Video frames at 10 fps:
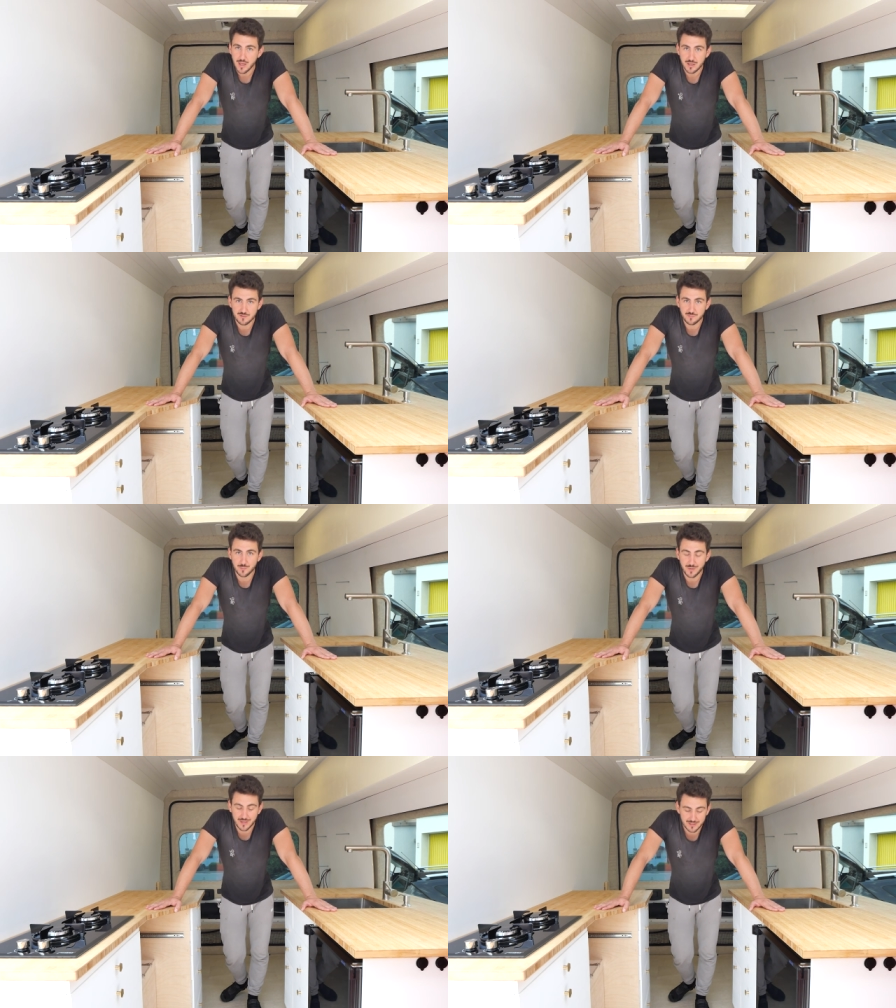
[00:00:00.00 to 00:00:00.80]
if we
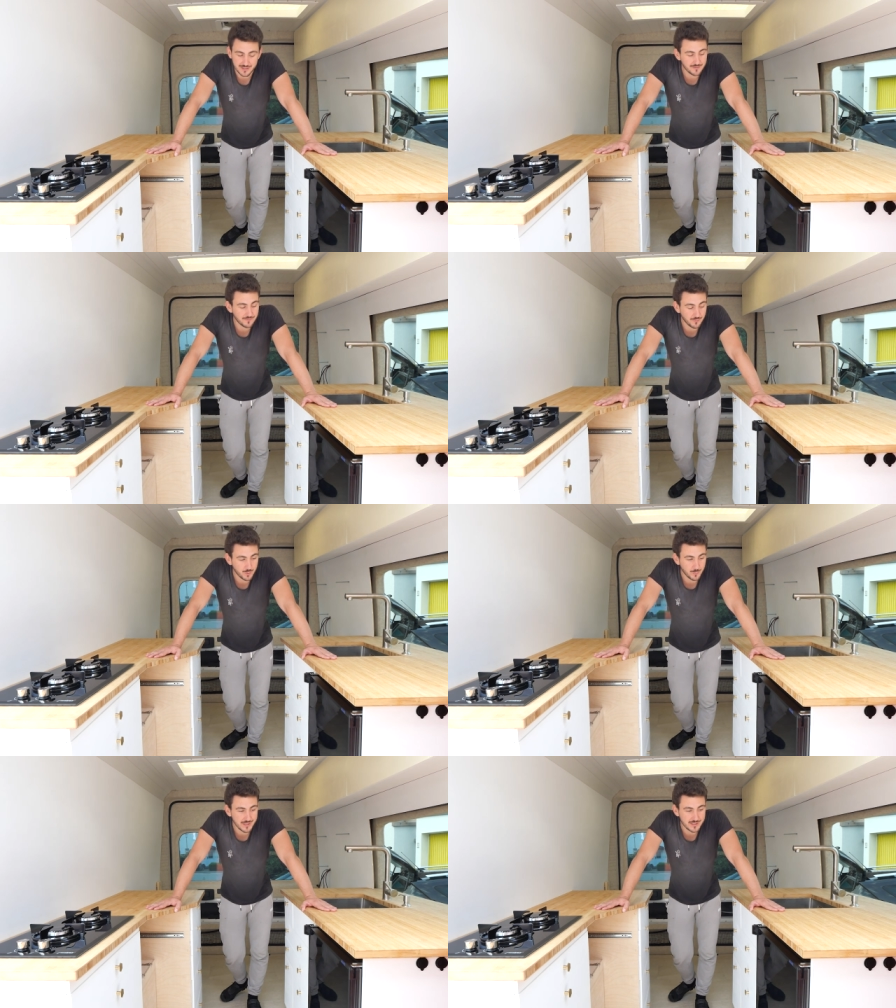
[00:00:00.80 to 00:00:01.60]
make it in
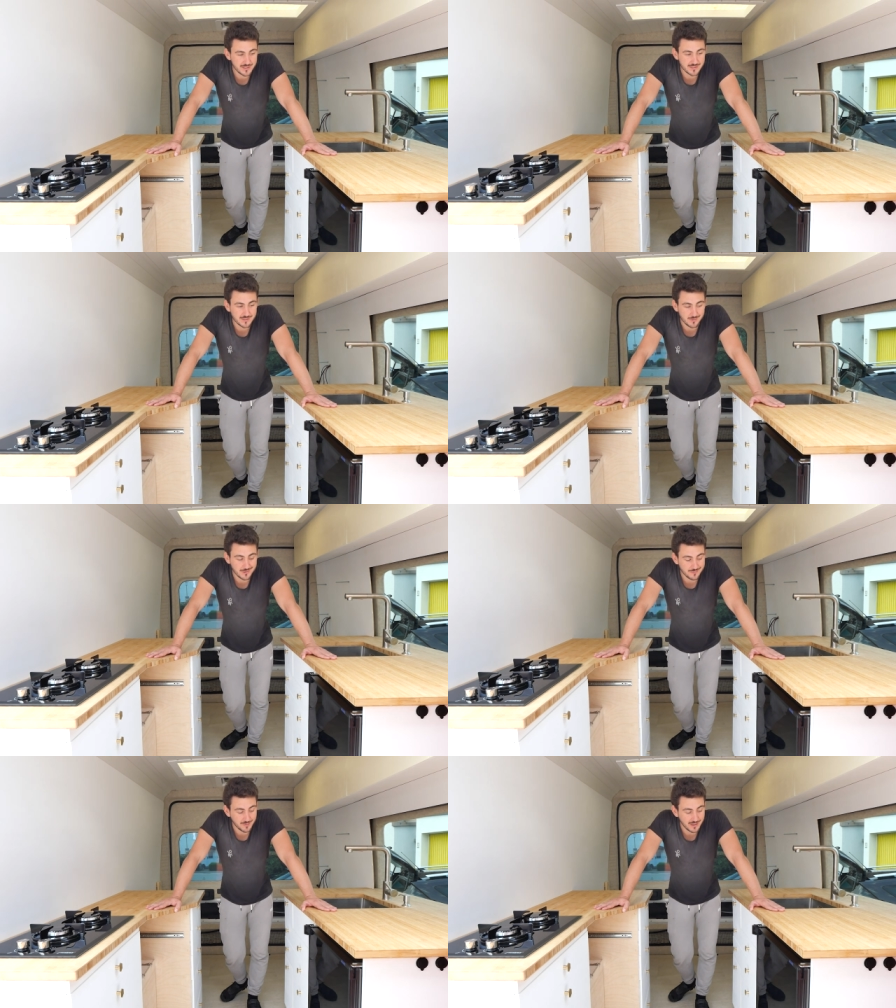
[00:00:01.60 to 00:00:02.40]
four weeks
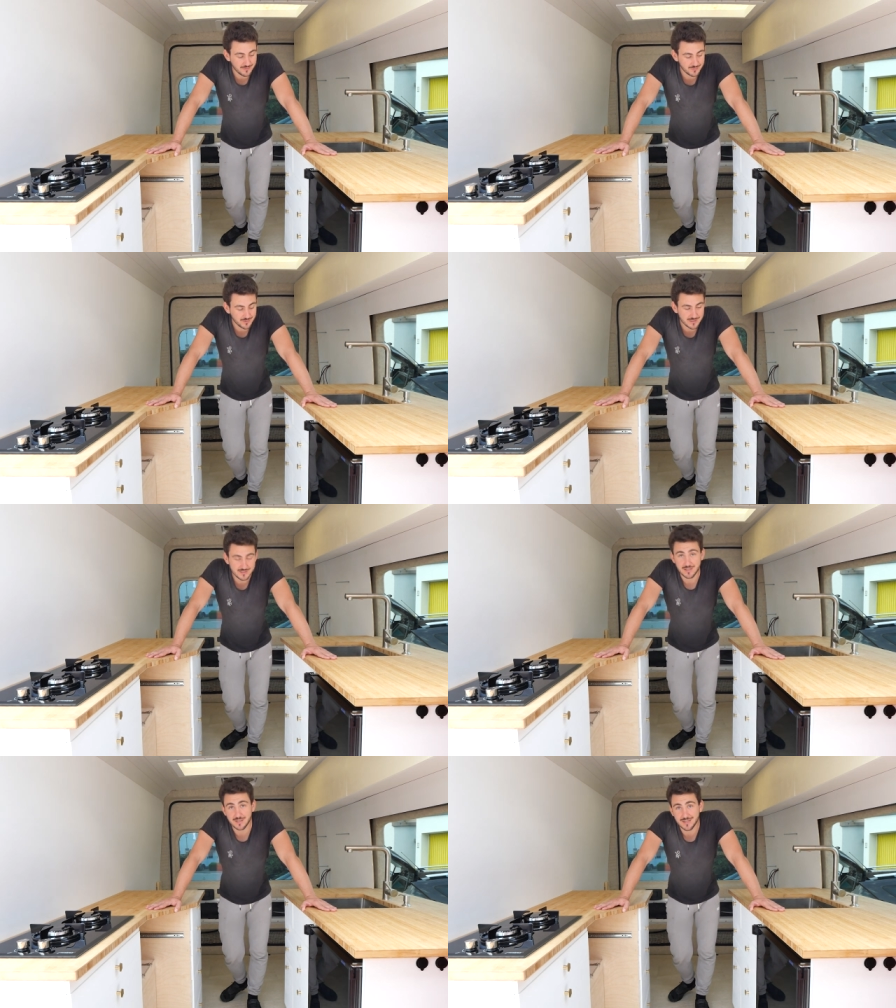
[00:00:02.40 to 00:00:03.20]
or if we have to
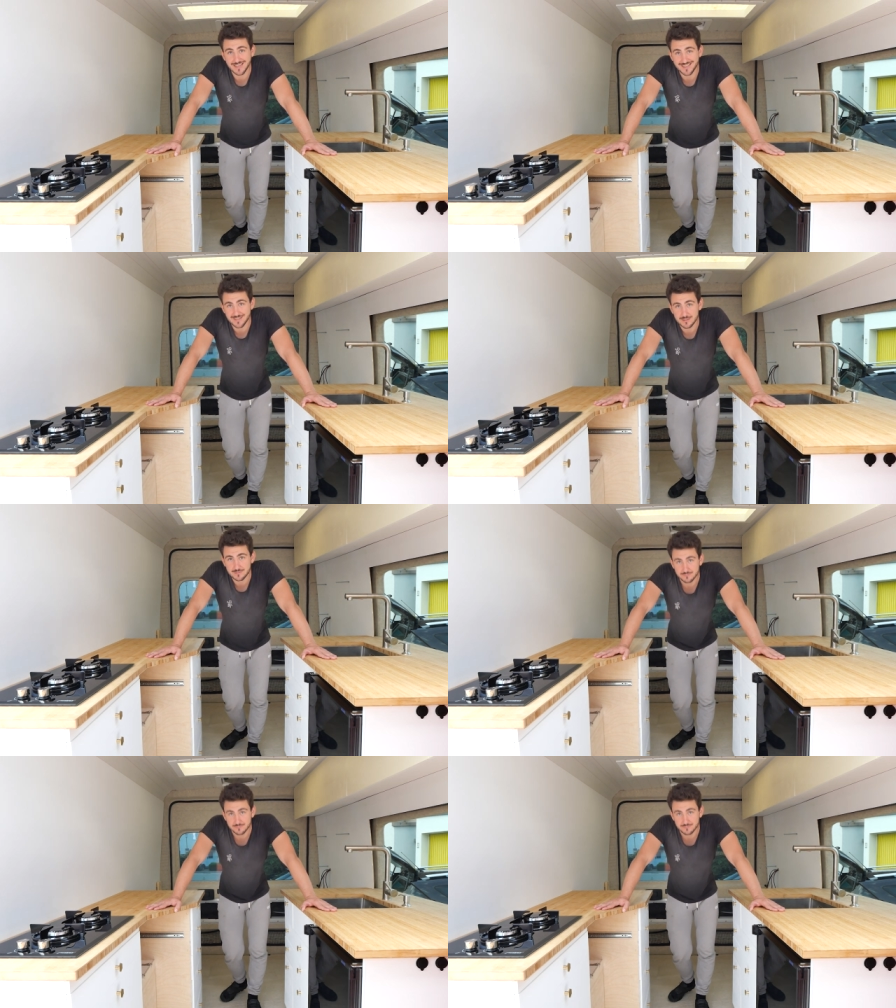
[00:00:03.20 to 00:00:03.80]
extend again.